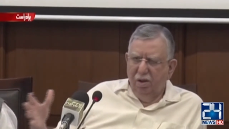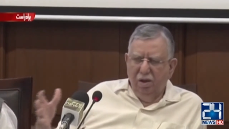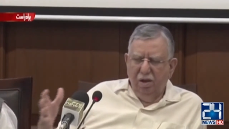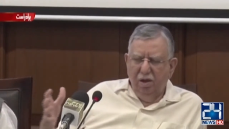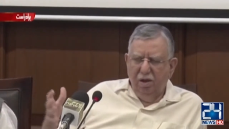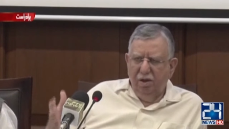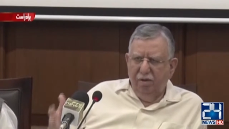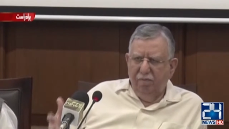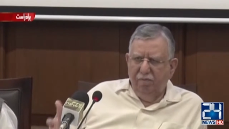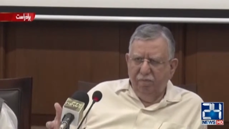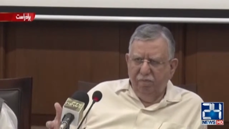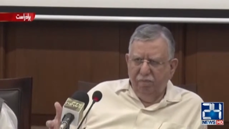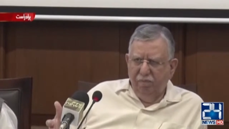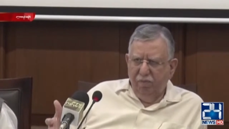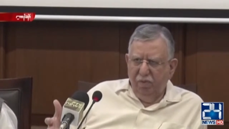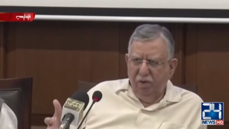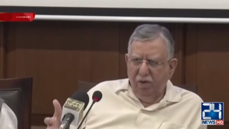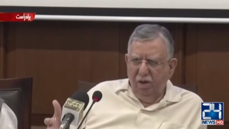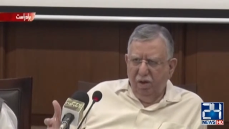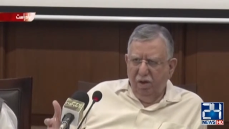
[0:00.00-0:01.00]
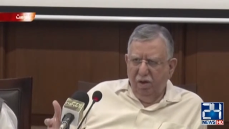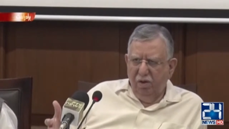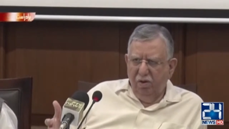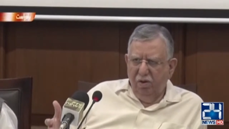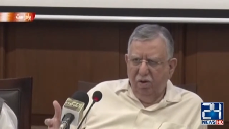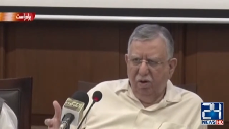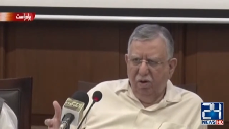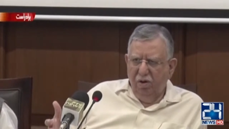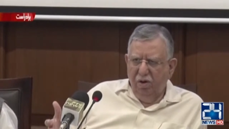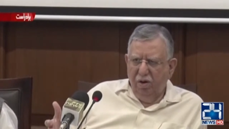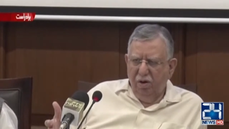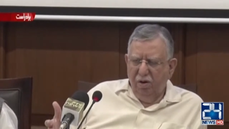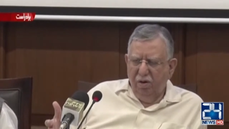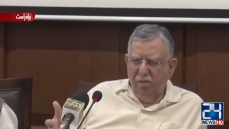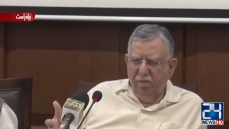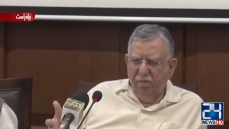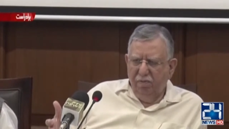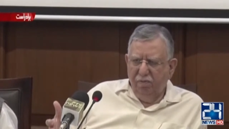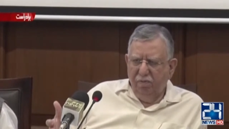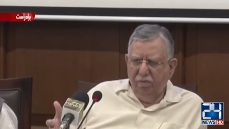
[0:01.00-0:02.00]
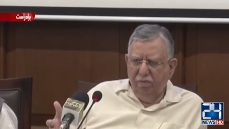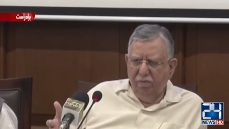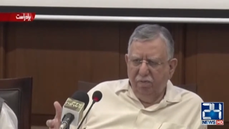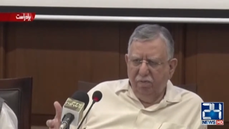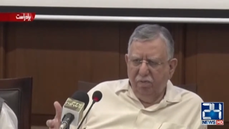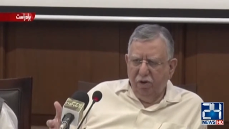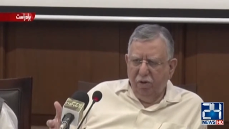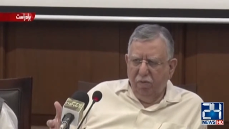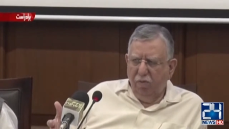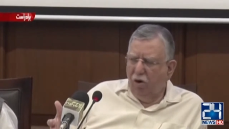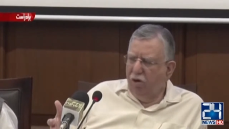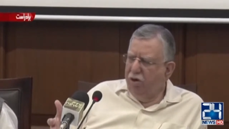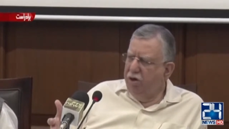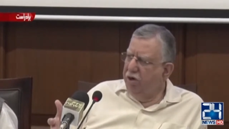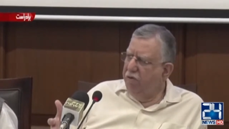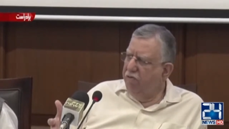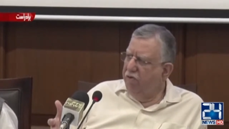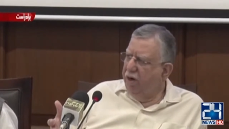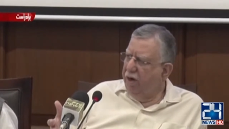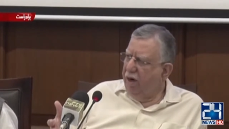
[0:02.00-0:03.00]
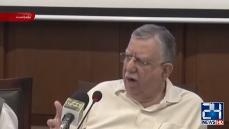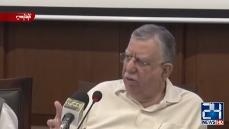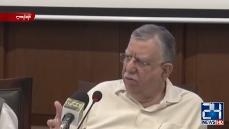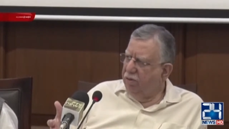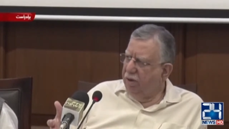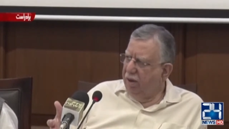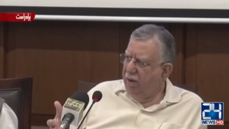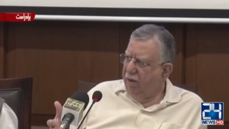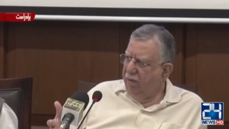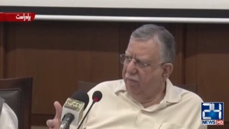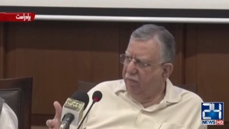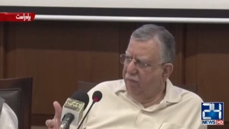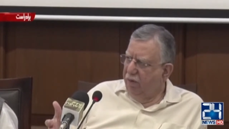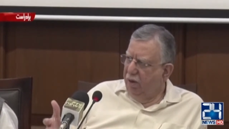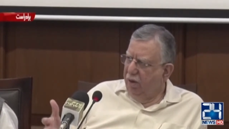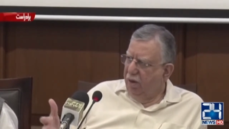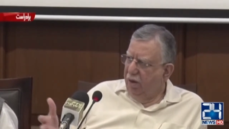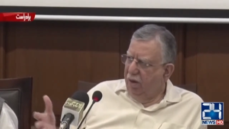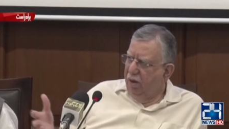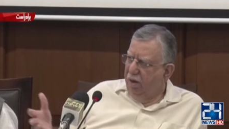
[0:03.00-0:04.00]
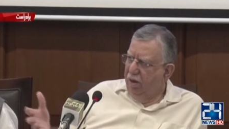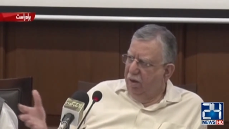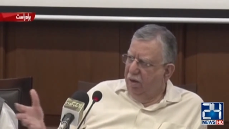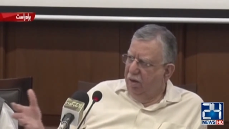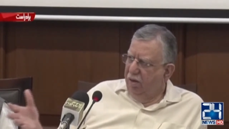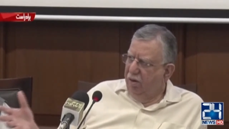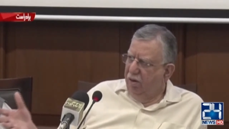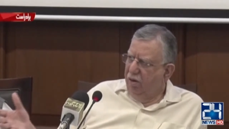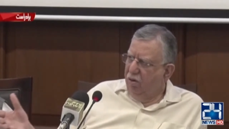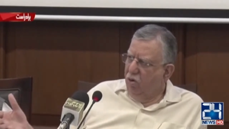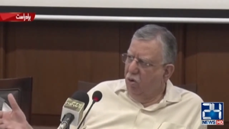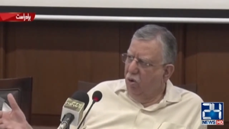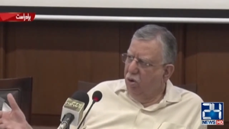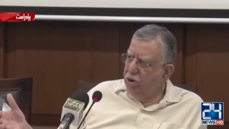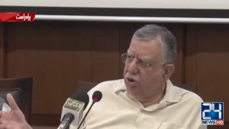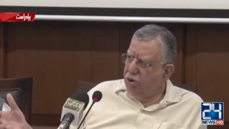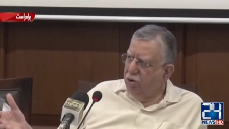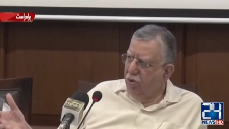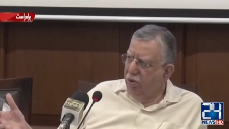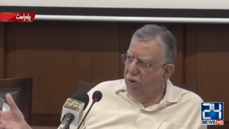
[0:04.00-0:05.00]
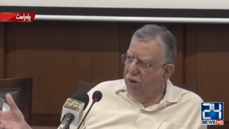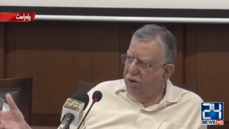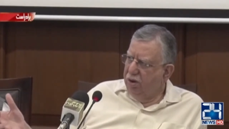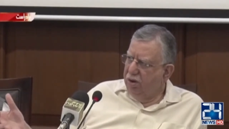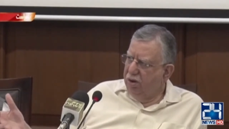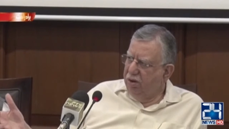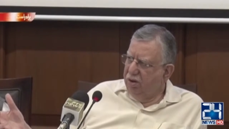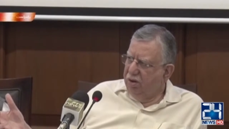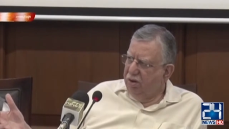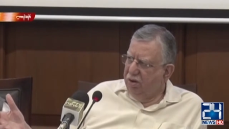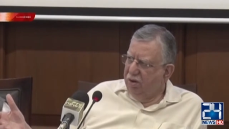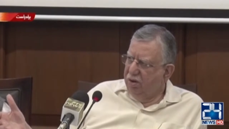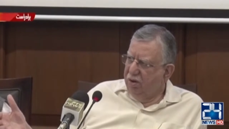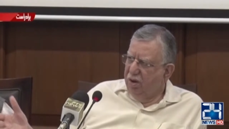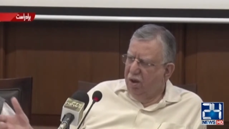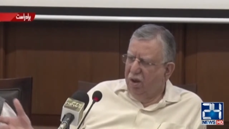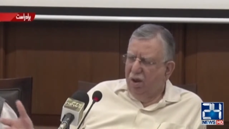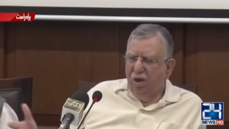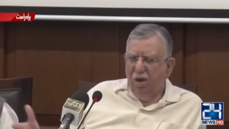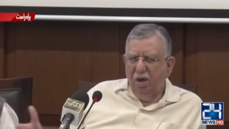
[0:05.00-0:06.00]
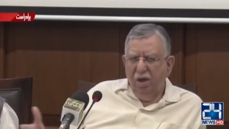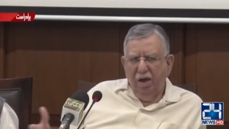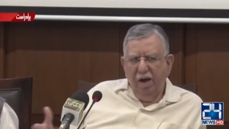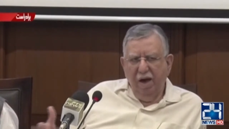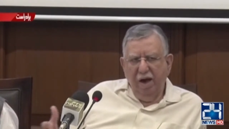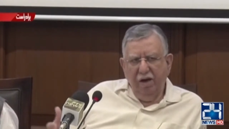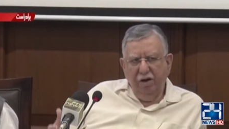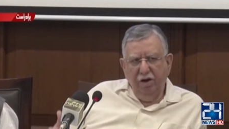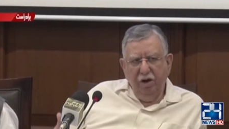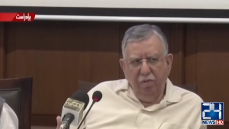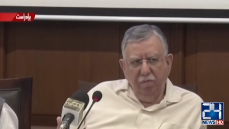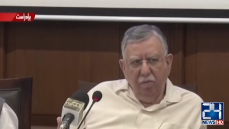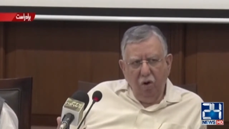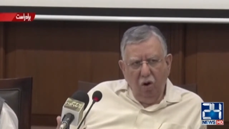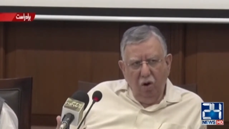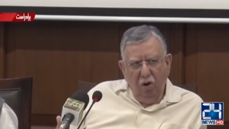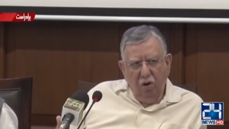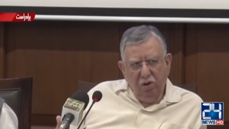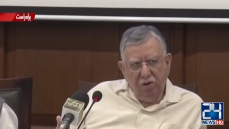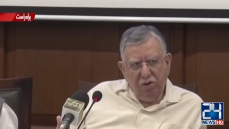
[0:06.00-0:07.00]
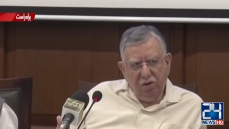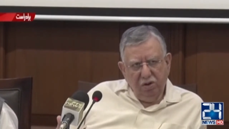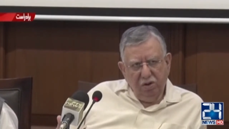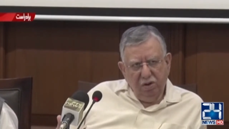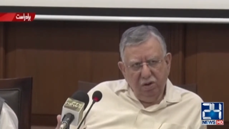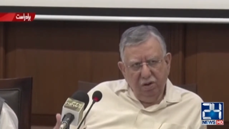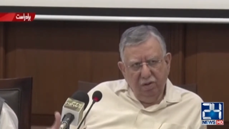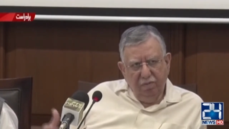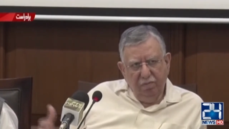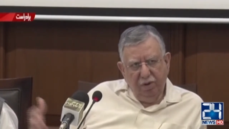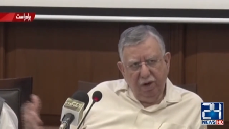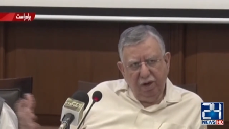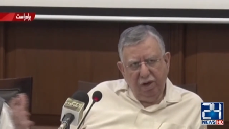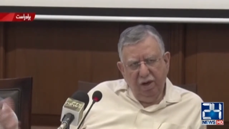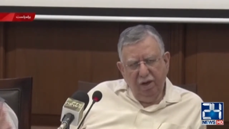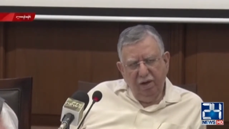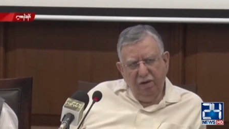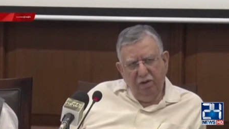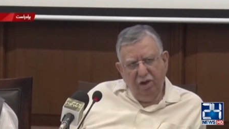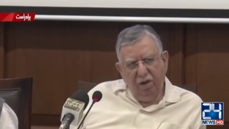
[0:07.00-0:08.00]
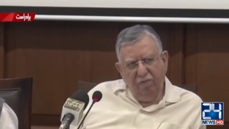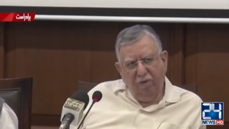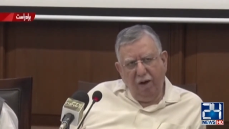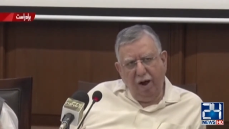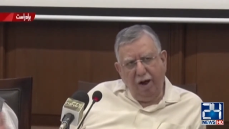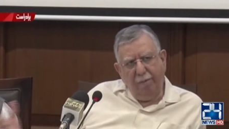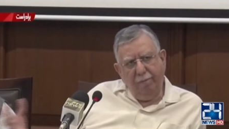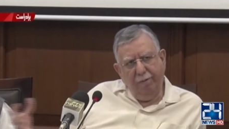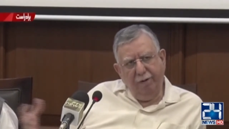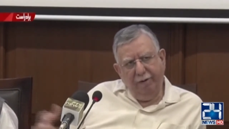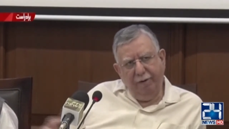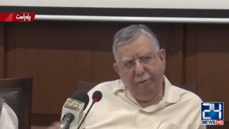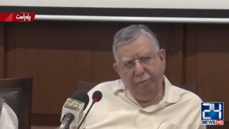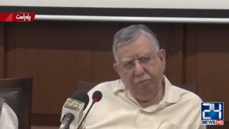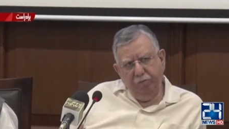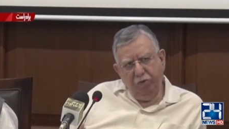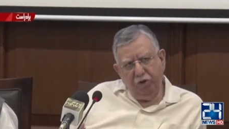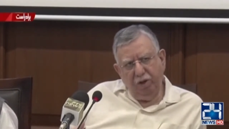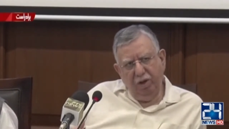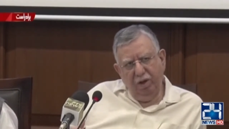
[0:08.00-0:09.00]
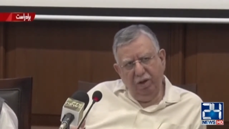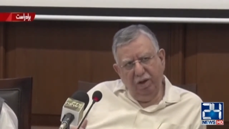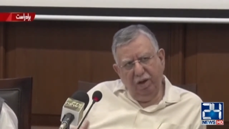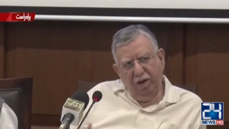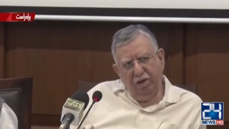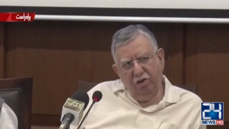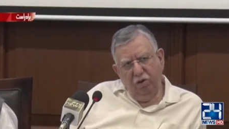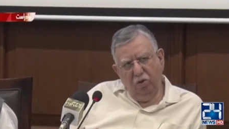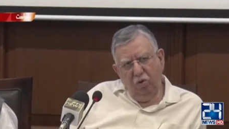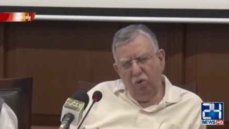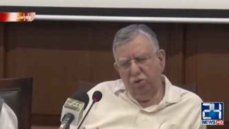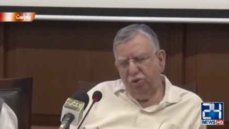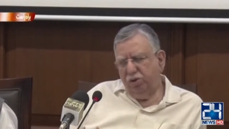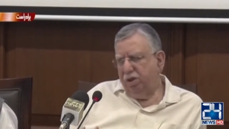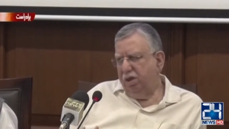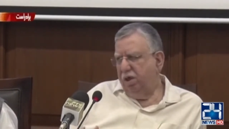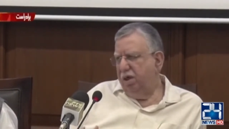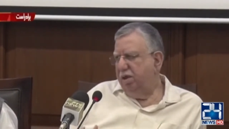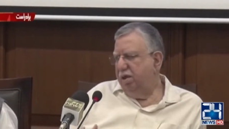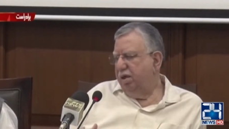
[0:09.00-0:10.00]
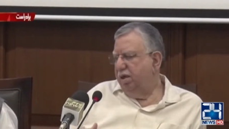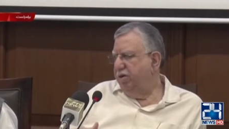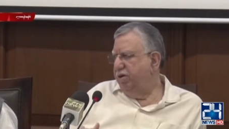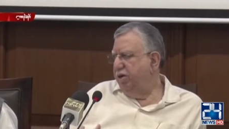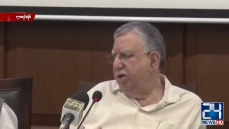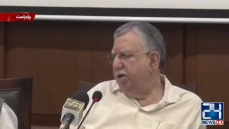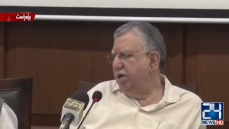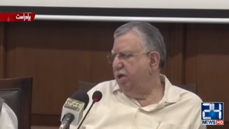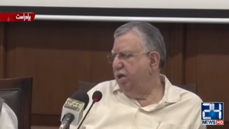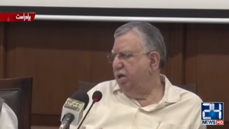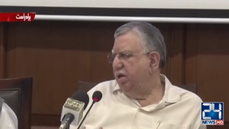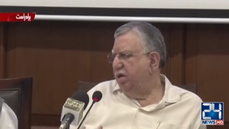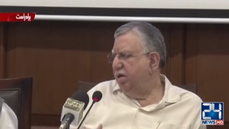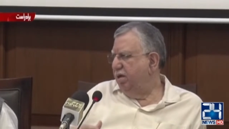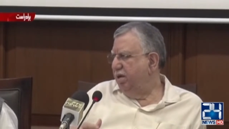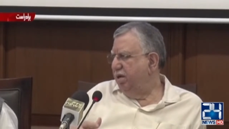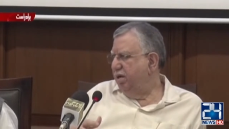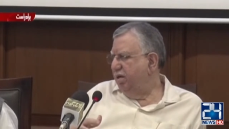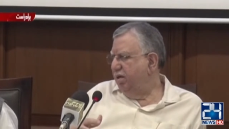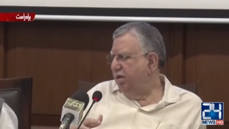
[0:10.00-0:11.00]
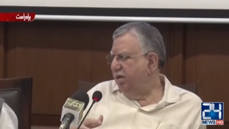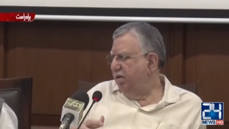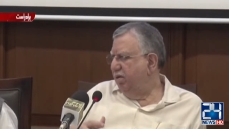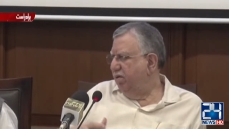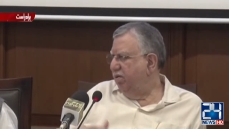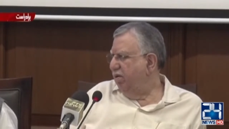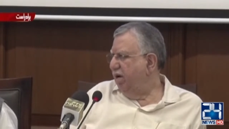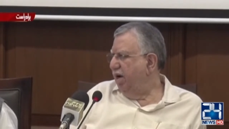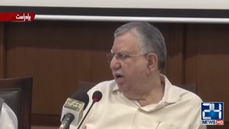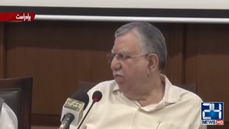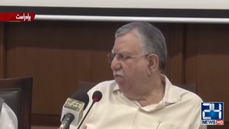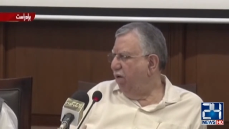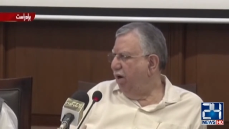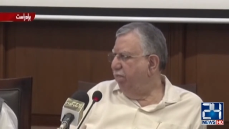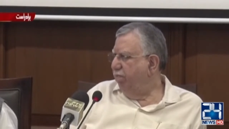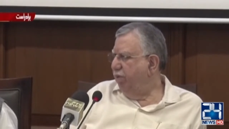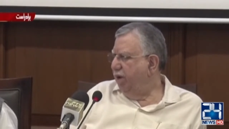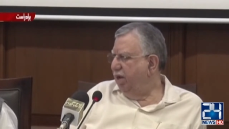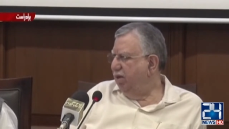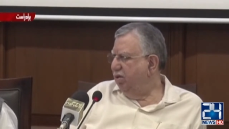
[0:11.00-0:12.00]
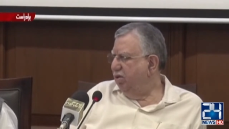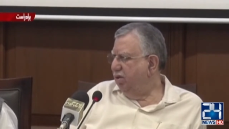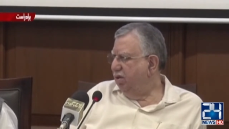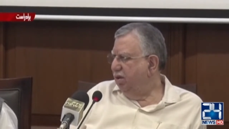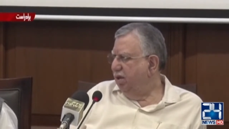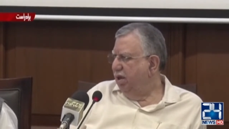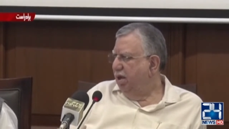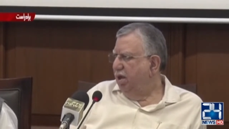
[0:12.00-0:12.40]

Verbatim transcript: Uh, your uh, commodity warehousing, your cold storages, agri malls, bringing the farmer and the and the wholesaler, retailer, uh, you know, at one place.